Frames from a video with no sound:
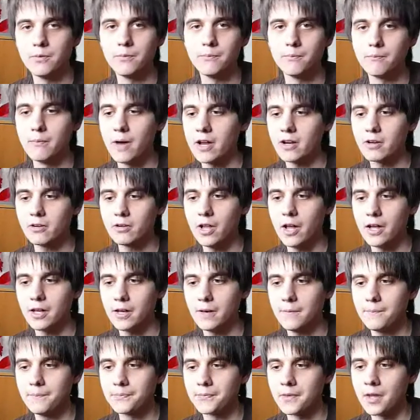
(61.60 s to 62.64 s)
a macro
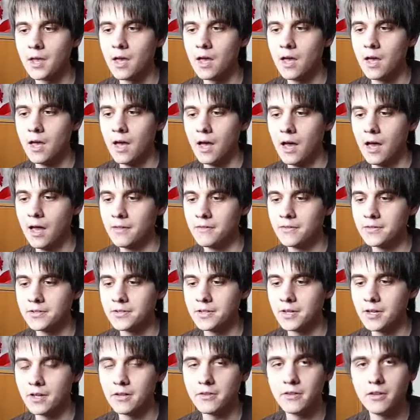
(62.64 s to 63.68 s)
lager. And
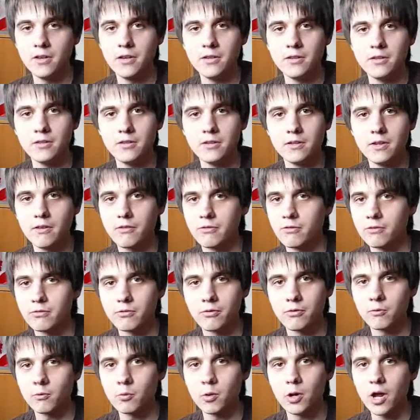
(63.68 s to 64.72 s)

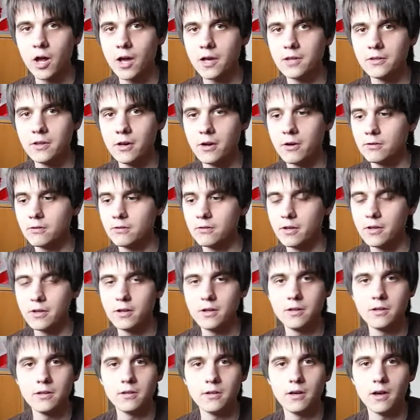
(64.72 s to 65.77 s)
from what I know,
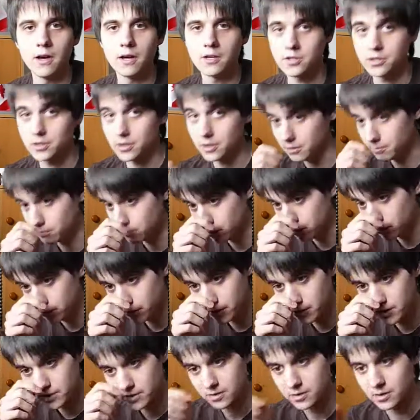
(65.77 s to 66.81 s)
they actually
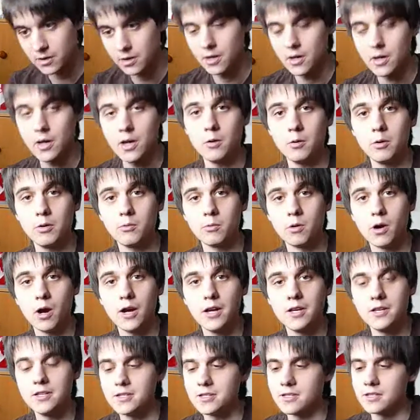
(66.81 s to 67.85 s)
brew this with
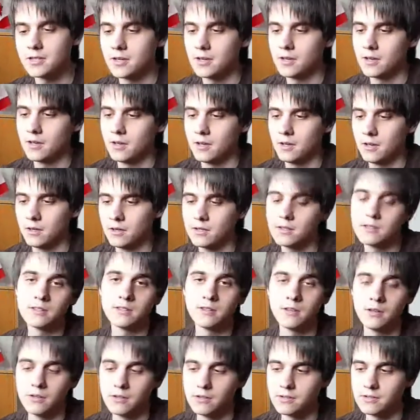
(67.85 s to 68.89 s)
rice,
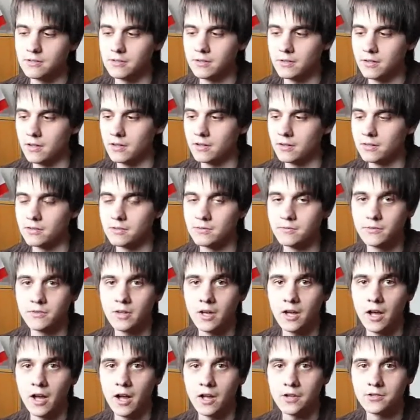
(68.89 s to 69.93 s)
so using an
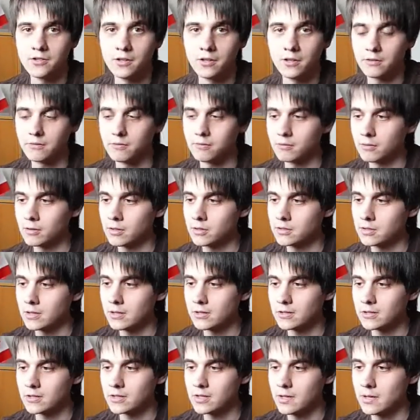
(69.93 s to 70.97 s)
adjunct because
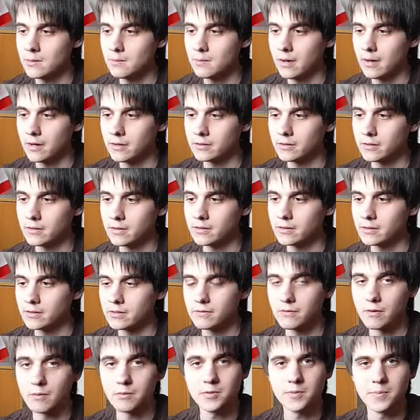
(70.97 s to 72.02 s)
it's cheap and because
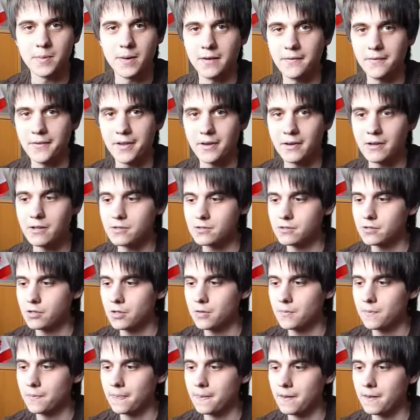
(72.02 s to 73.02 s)
it's from Japan originally.